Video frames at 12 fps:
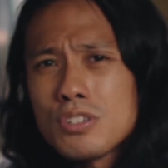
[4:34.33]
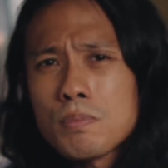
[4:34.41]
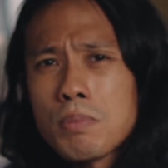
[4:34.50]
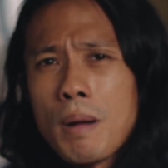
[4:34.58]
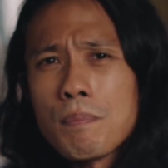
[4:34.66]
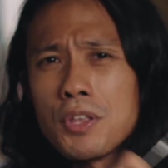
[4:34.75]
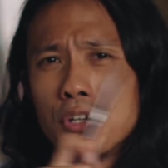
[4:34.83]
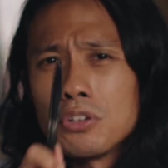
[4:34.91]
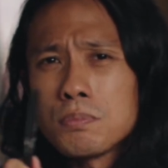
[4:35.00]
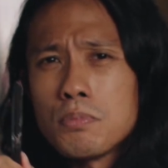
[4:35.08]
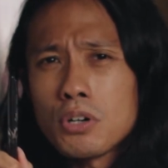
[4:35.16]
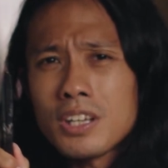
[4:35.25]
just pop the
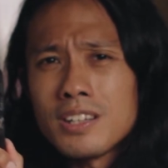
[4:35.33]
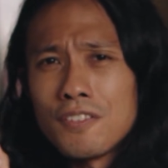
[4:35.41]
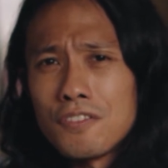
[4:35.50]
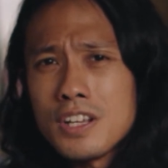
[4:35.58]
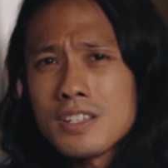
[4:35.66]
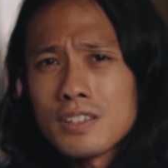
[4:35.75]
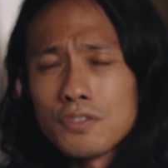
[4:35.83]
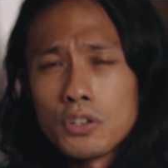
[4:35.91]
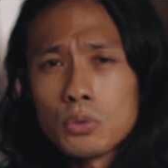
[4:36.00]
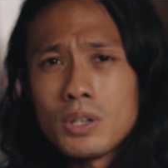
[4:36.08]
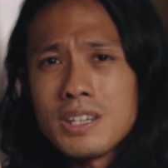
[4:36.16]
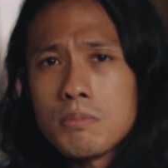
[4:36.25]
notebook in the freezer for
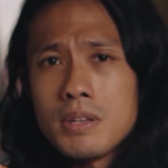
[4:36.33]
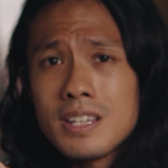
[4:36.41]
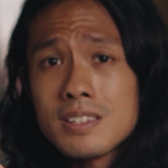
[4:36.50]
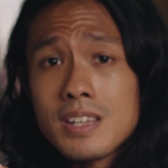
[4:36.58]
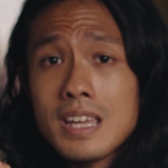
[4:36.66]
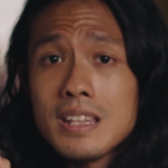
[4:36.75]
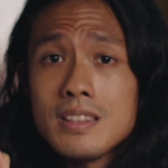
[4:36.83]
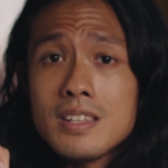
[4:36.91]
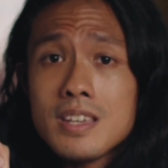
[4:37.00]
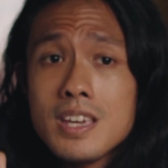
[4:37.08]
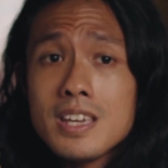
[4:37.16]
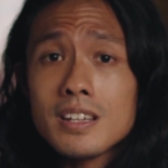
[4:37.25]
20 minutes and
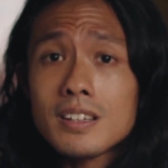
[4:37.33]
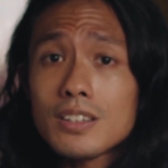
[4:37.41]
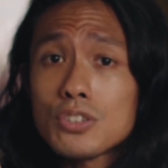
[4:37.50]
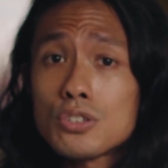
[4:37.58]
the ink